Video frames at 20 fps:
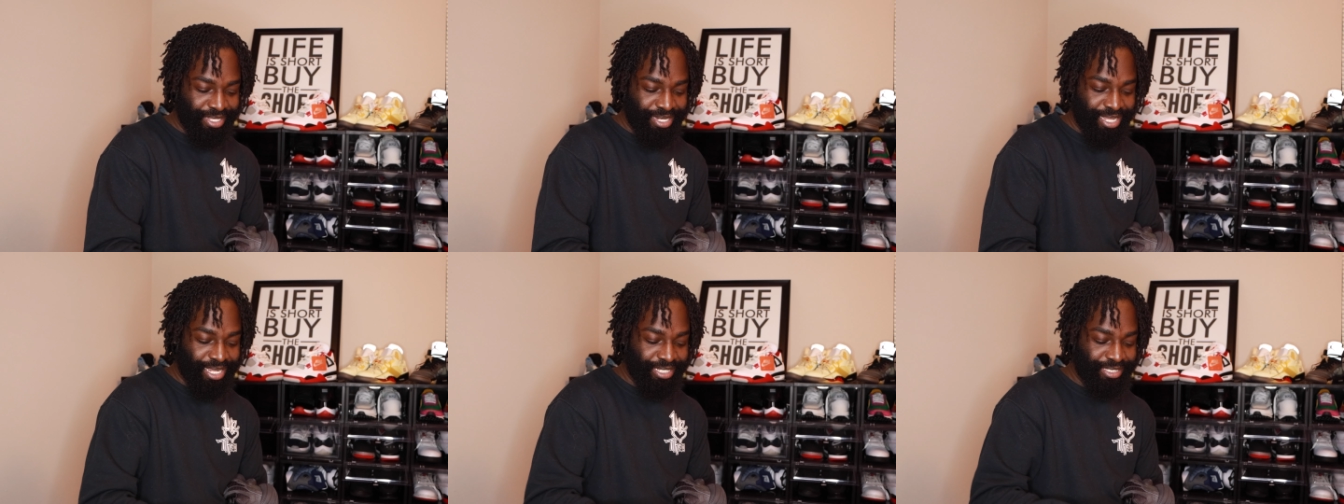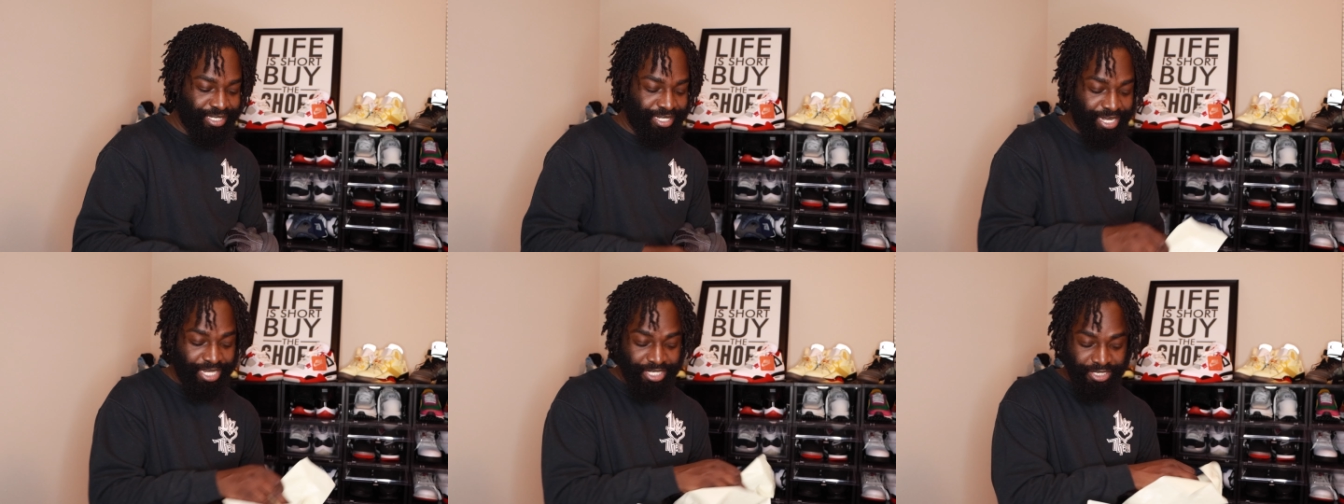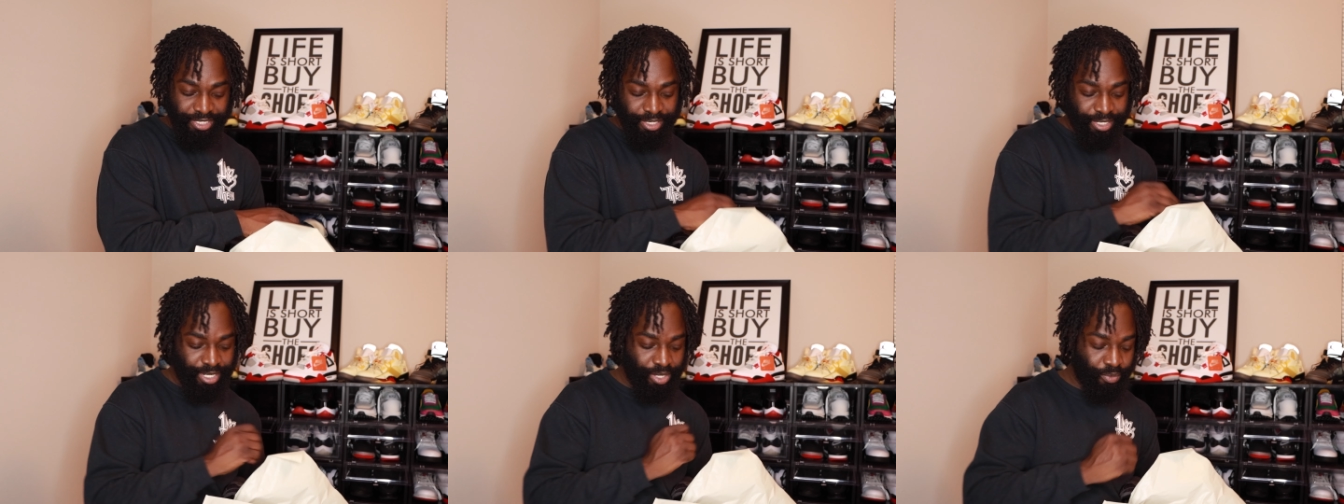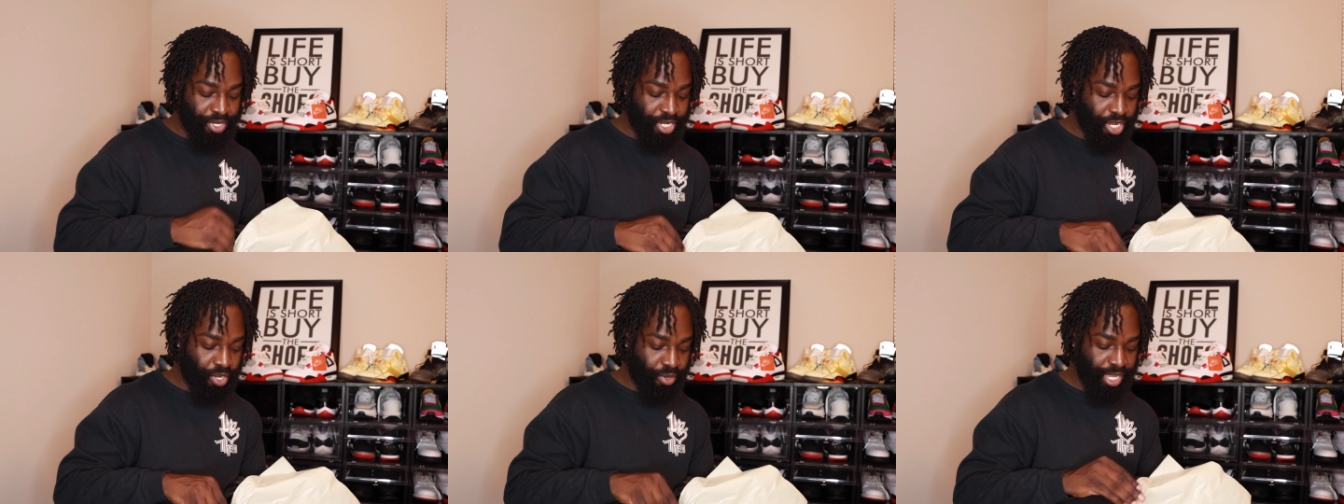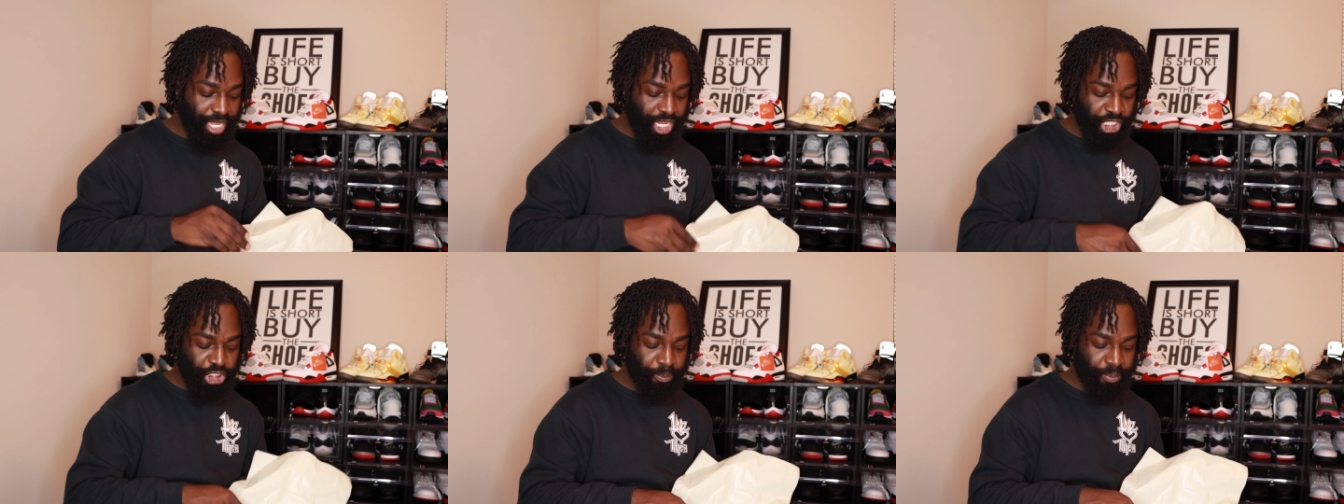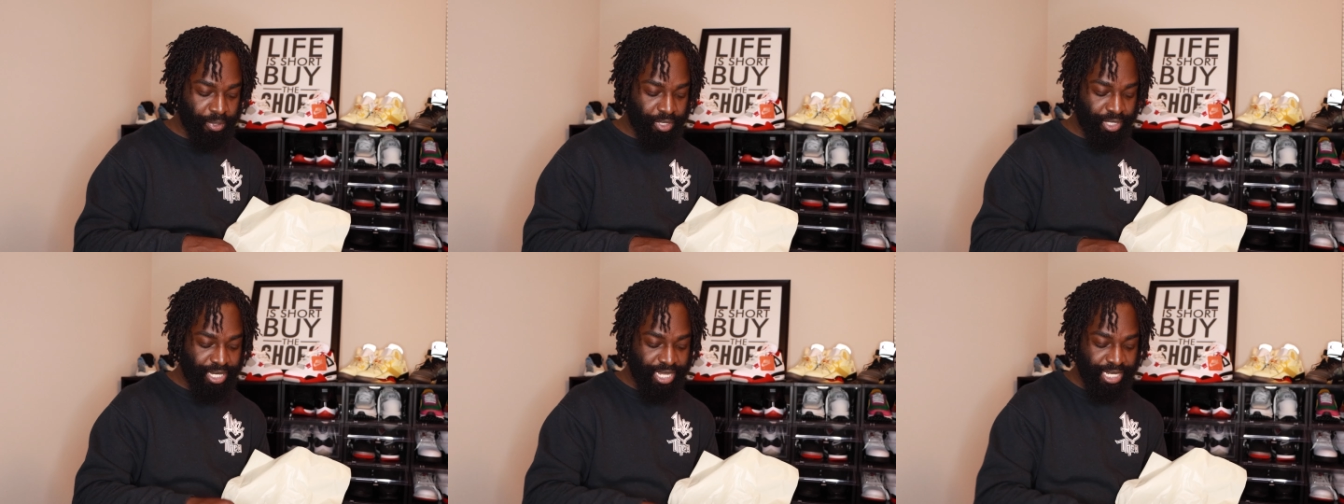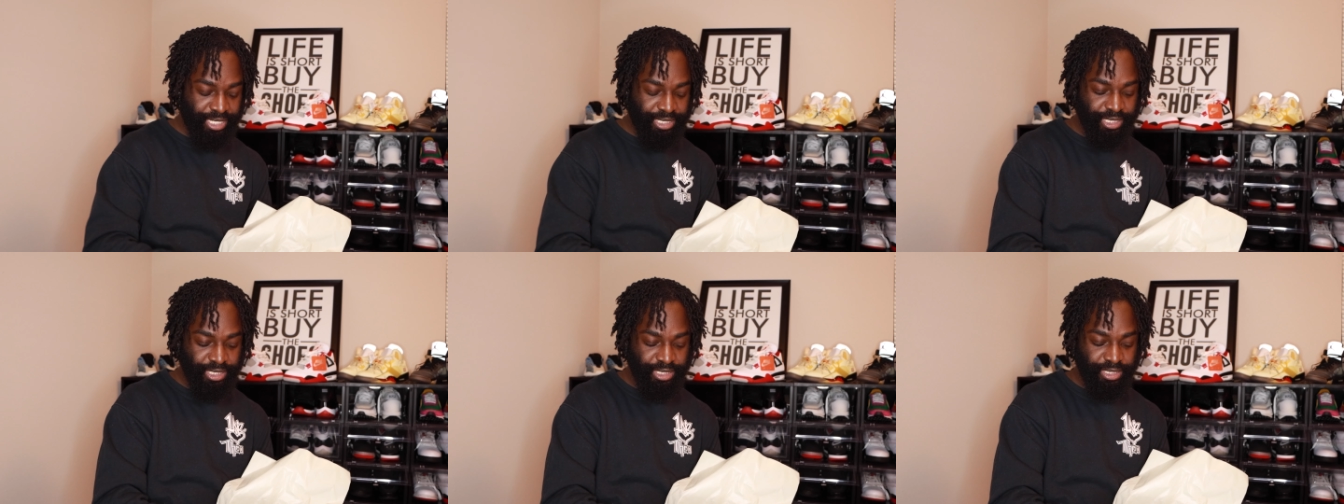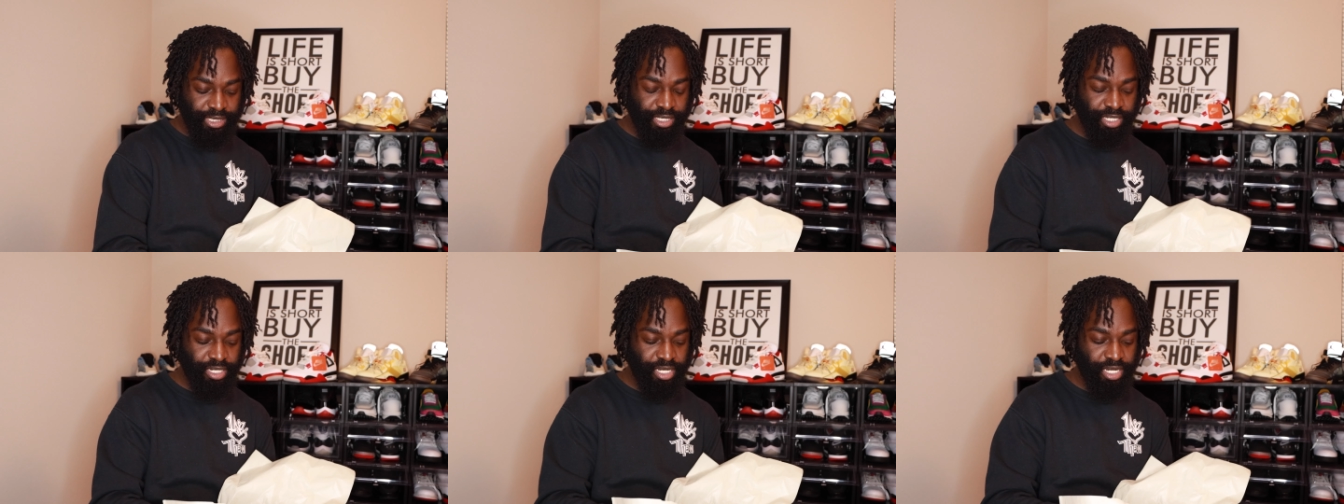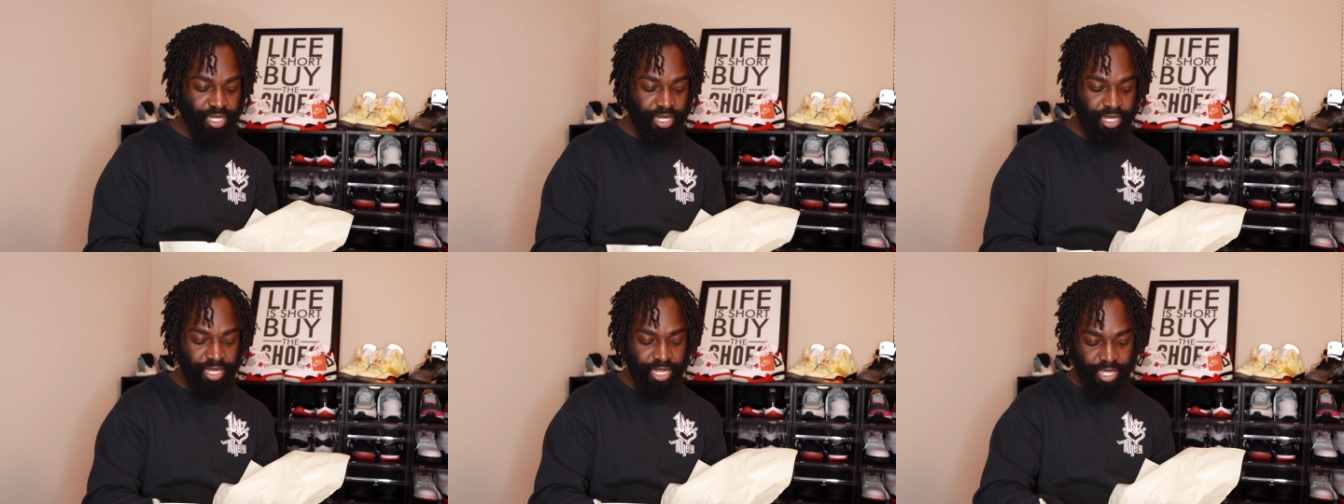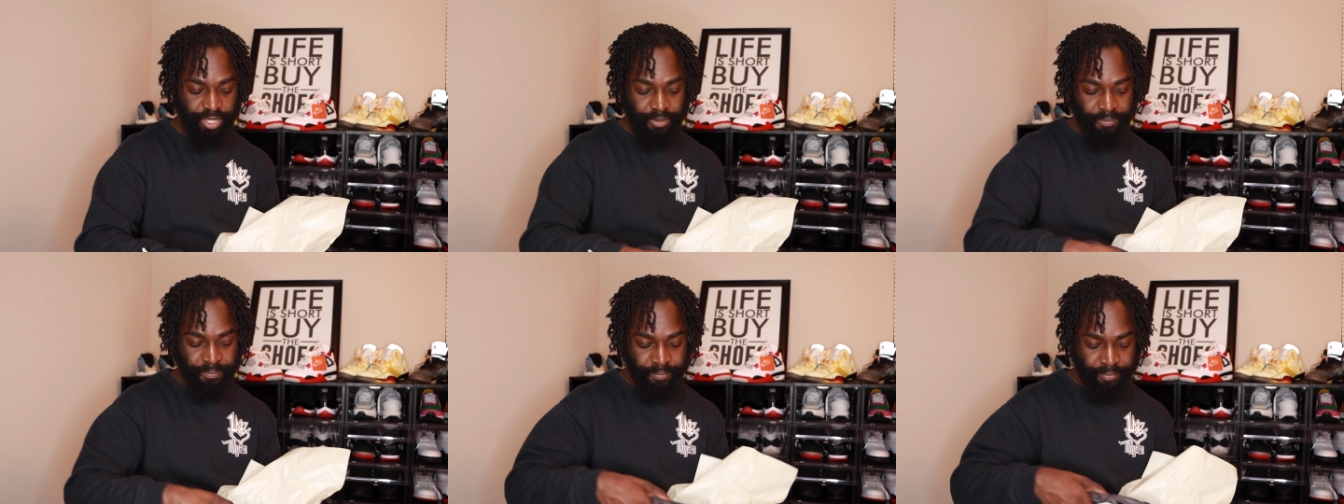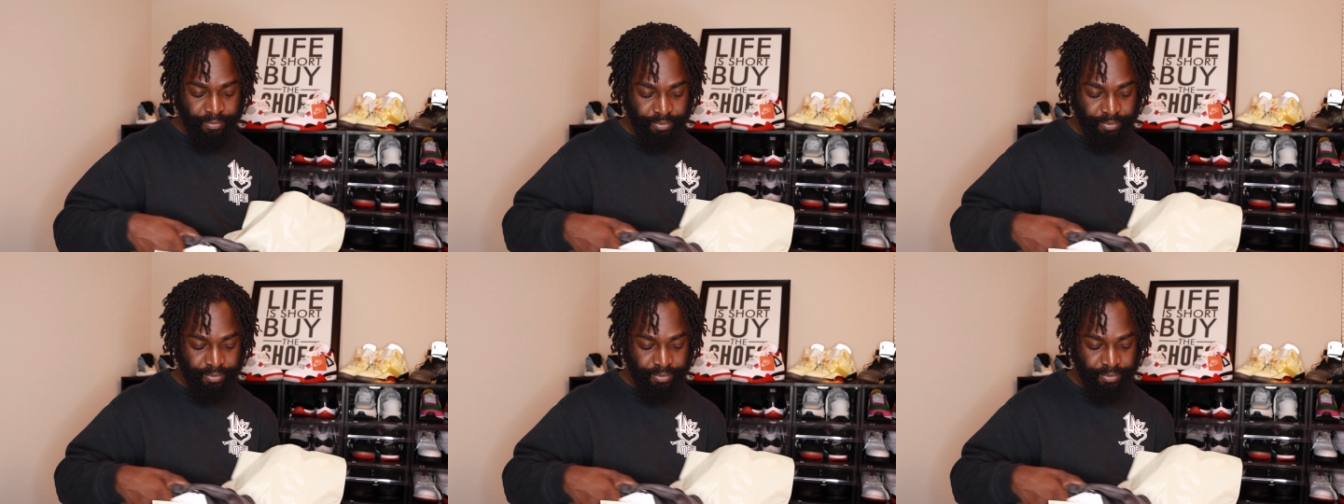Like I said, these don't come with no extra pair of laces, none of that.